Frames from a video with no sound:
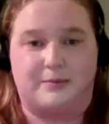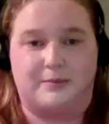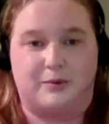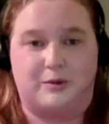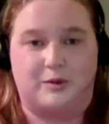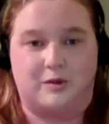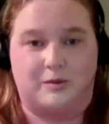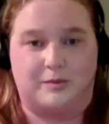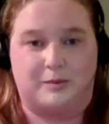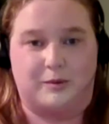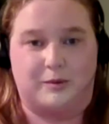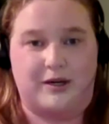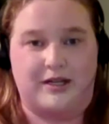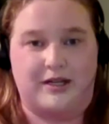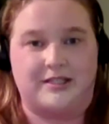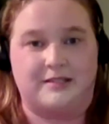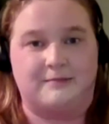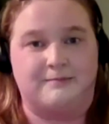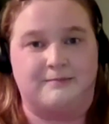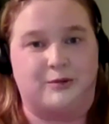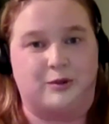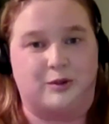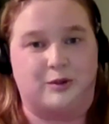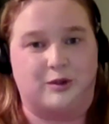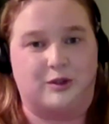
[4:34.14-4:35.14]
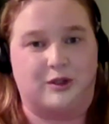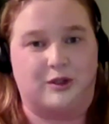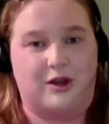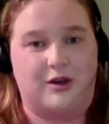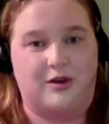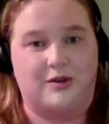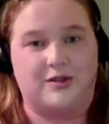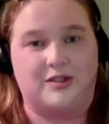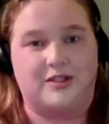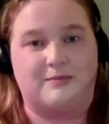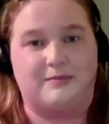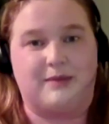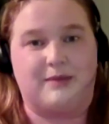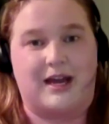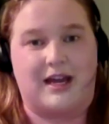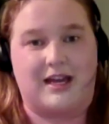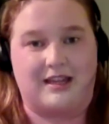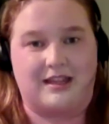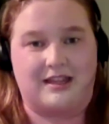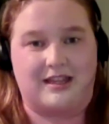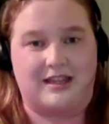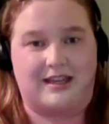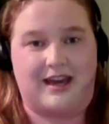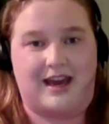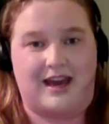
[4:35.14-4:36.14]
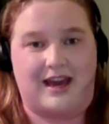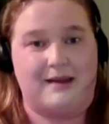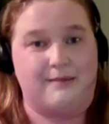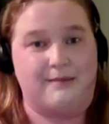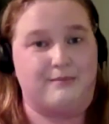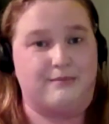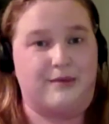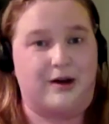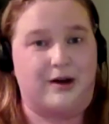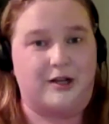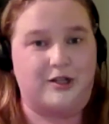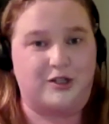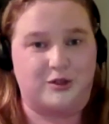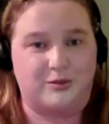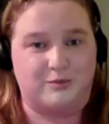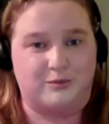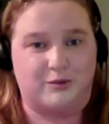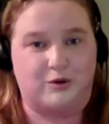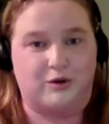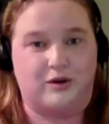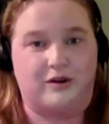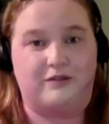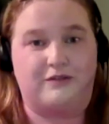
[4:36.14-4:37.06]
ball boys and ball girls make the game much more